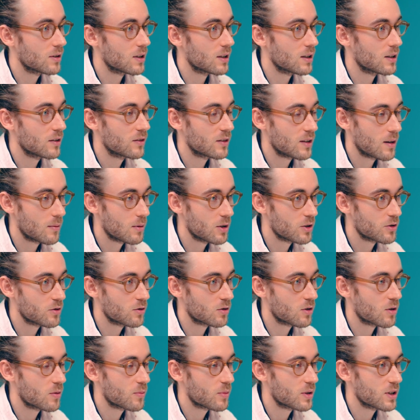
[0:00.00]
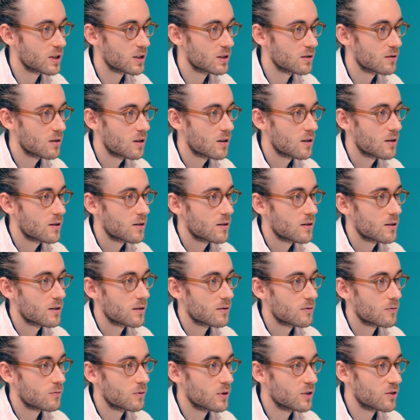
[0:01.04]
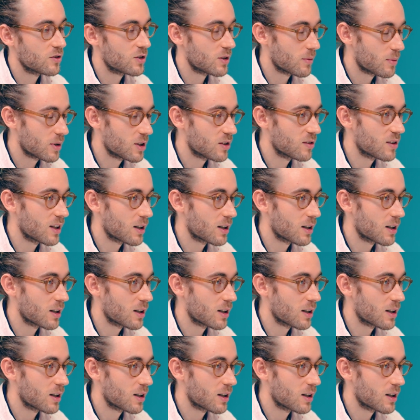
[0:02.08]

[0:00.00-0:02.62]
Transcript: and establish your company with Japanese